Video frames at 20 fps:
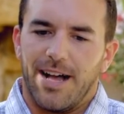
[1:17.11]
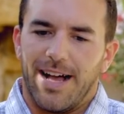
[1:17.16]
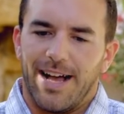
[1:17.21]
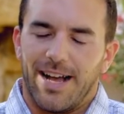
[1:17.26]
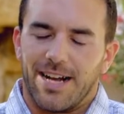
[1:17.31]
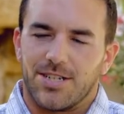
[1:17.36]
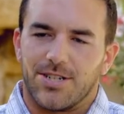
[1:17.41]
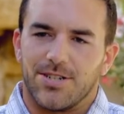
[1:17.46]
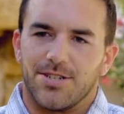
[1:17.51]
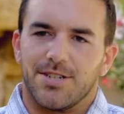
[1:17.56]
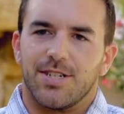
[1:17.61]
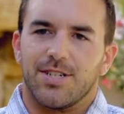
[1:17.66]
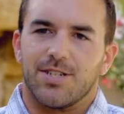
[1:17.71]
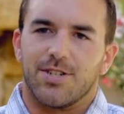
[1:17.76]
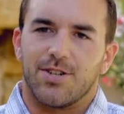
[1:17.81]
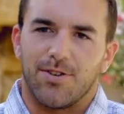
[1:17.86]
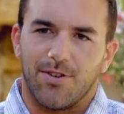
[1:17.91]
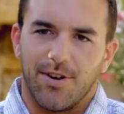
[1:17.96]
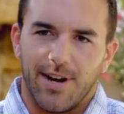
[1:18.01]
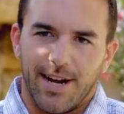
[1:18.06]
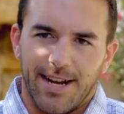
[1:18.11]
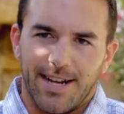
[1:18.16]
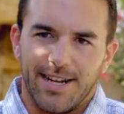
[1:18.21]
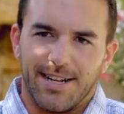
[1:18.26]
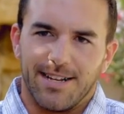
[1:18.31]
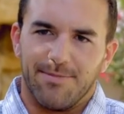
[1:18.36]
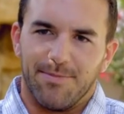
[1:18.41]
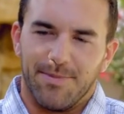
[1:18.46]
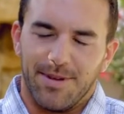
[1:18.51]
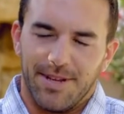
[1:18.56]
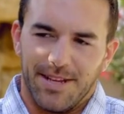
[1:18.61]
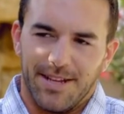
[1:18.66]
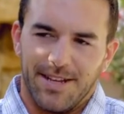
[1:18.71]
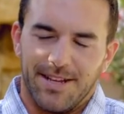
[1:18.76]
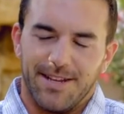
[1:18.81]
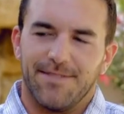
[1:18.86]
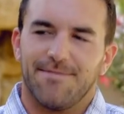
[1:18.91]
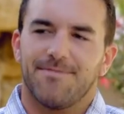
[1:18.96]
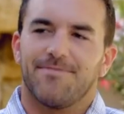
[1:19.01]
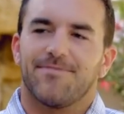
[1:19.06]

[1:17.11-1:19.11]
actually trained me.